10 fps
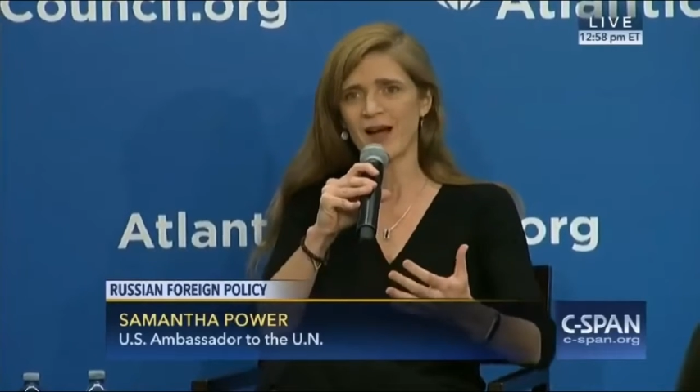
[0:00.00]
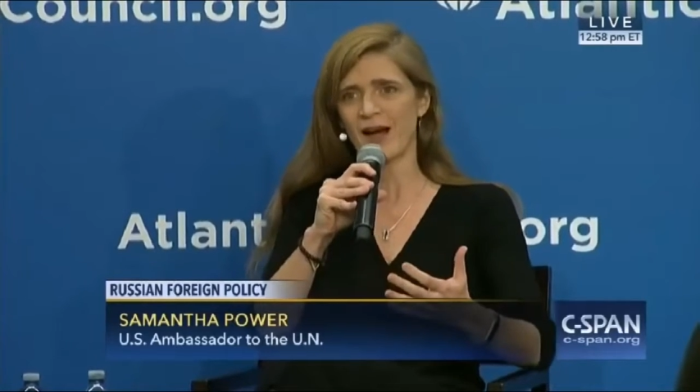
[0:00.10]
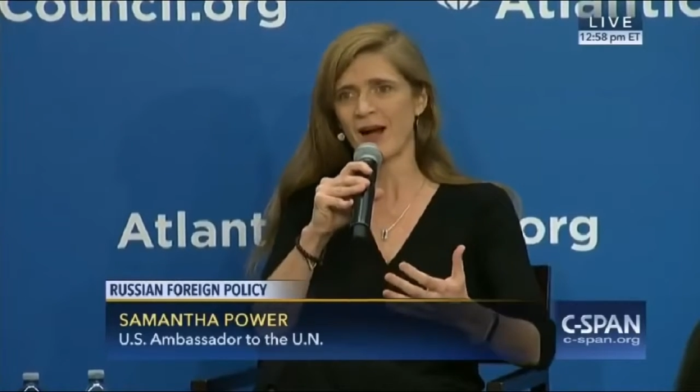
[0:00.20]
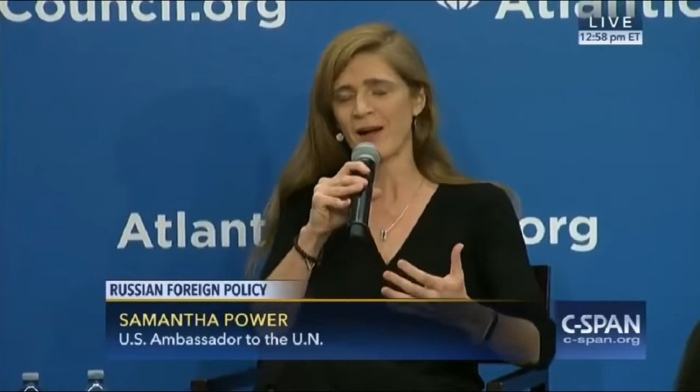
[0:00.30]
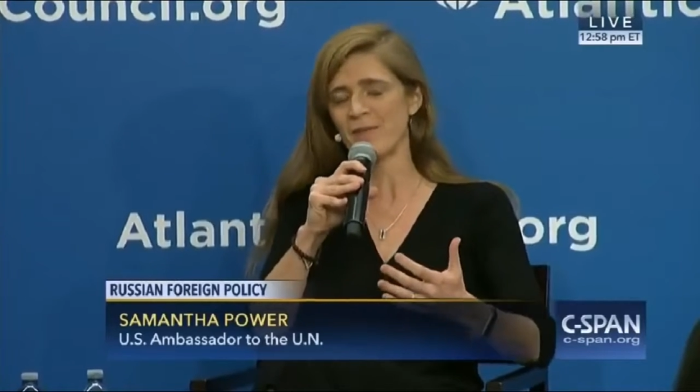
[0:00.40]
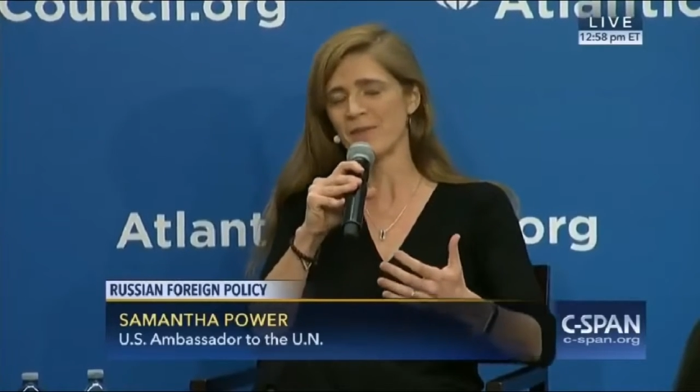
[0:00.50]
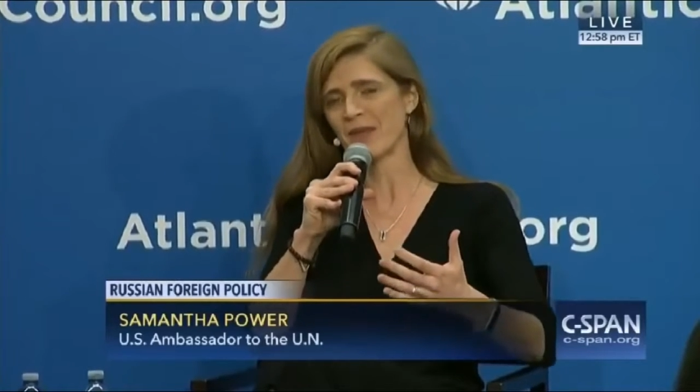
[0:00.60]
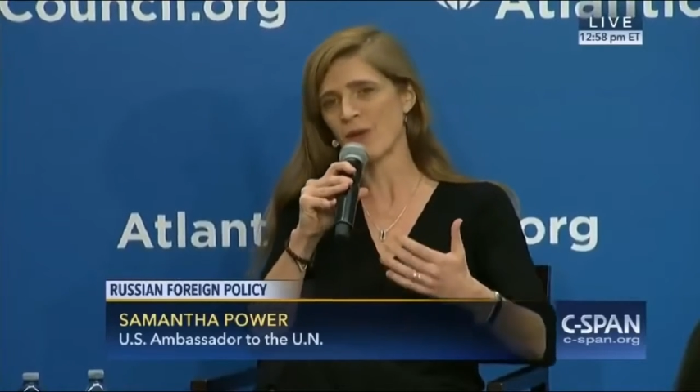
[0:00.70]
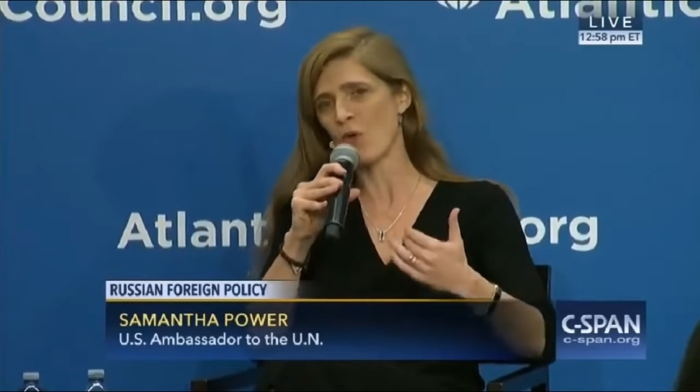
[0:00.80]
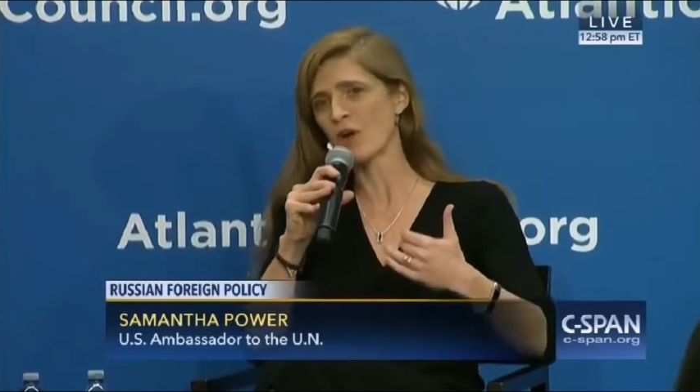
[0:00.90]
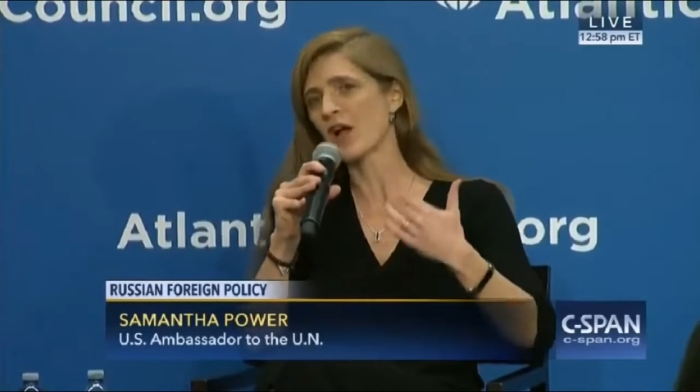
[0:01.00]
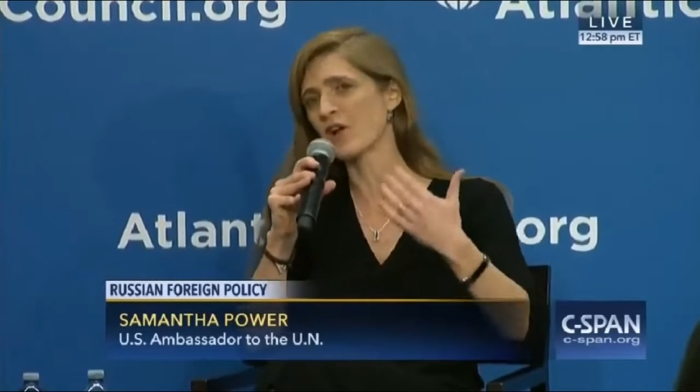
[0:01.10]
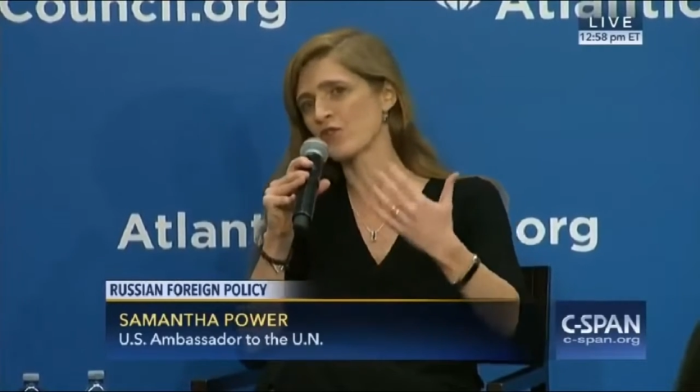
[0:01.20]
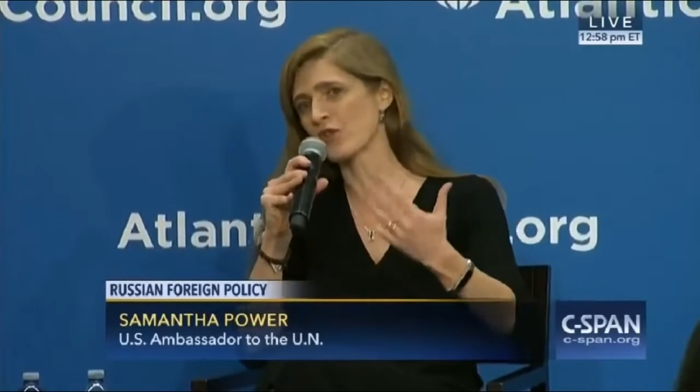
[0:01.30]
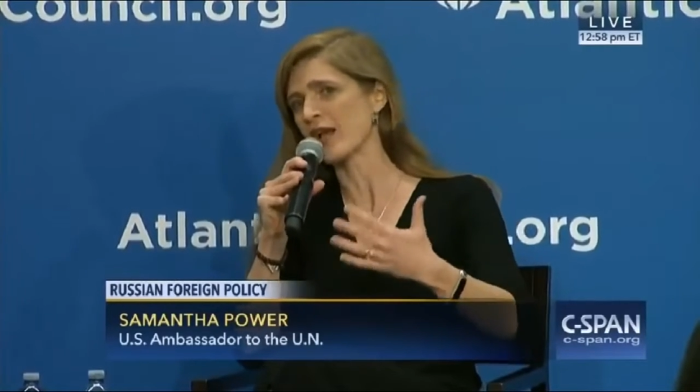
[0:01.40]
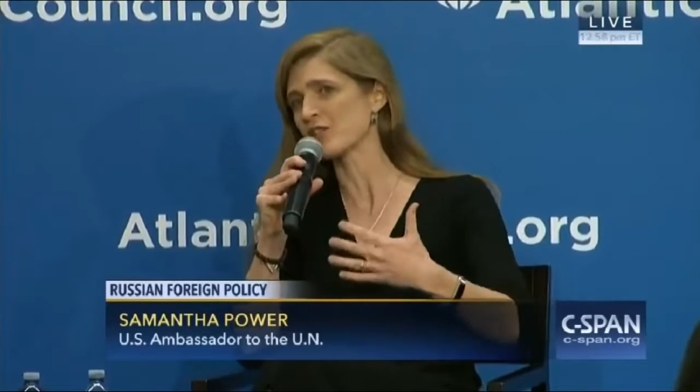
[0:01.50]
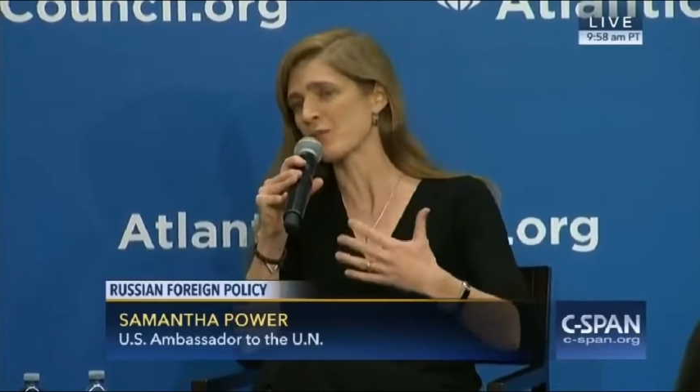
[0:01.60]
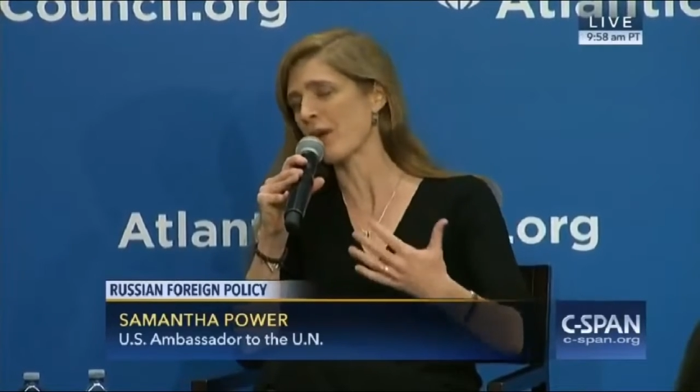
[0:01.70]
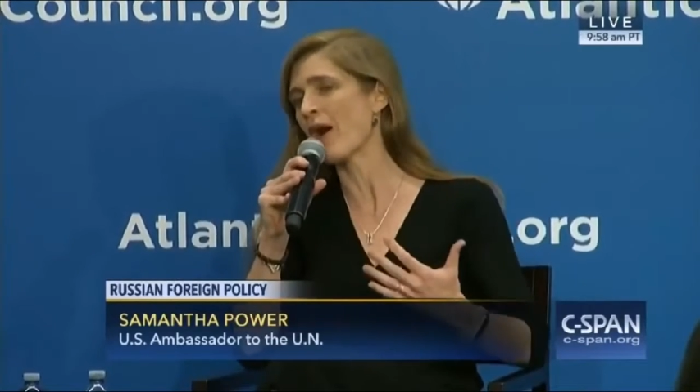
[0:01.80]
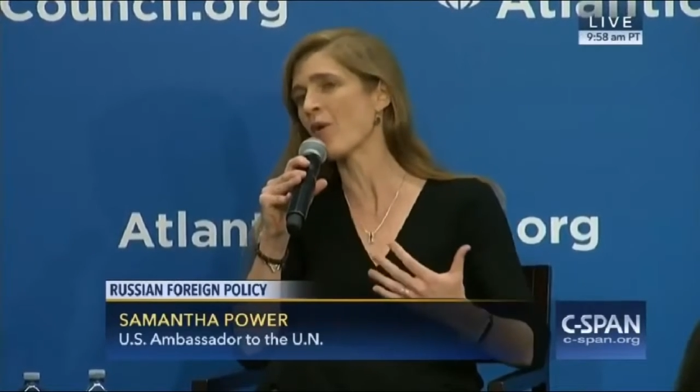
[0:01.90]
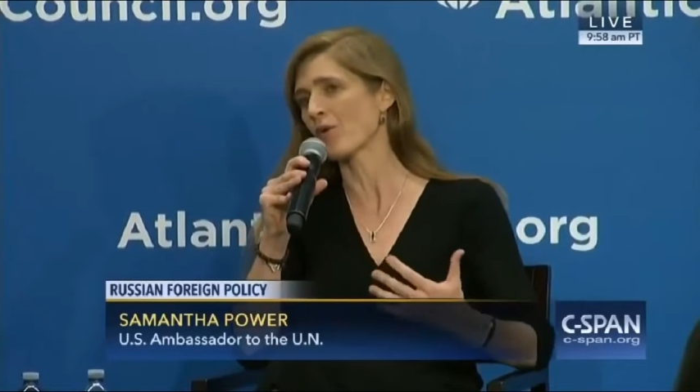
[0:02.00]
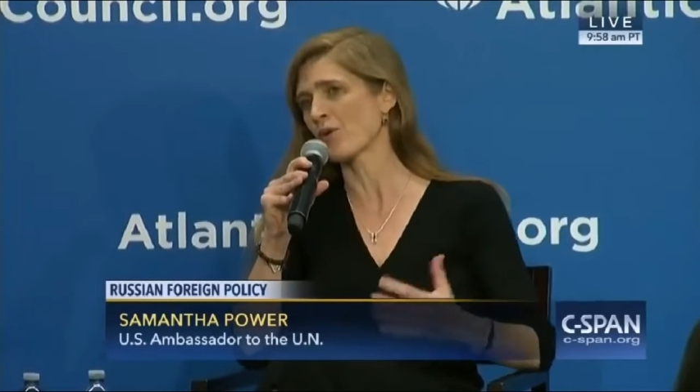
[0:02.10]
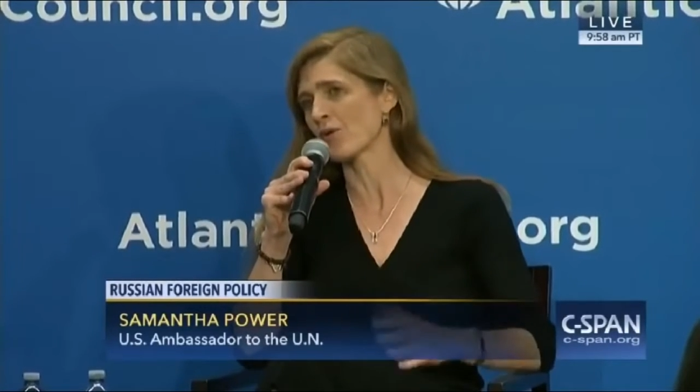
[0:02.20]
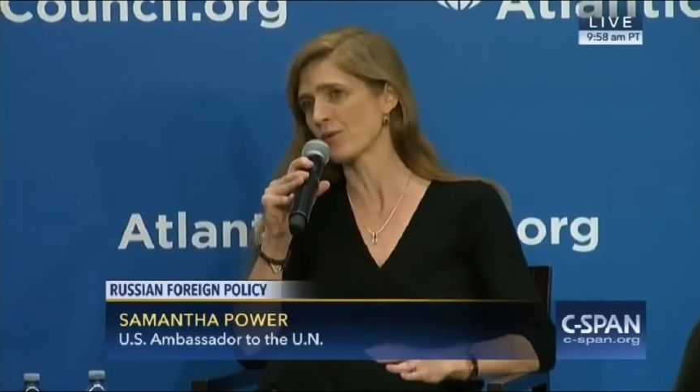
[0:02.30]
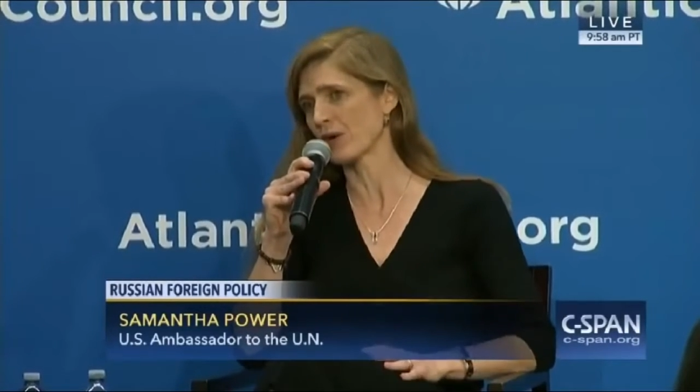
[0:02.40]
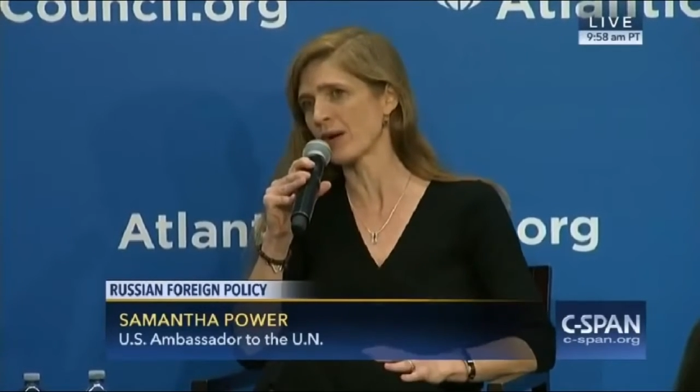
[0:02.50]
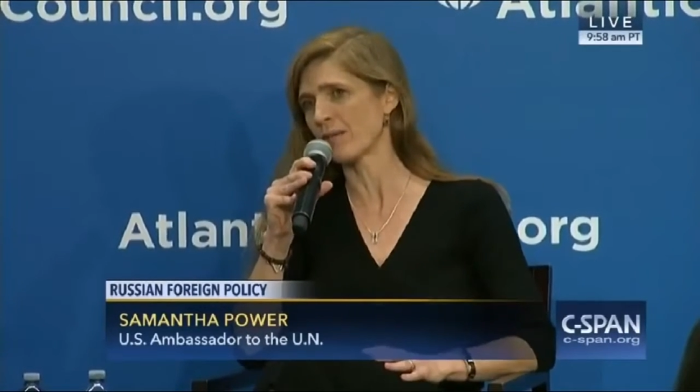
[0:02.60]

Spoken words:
And one country has the power,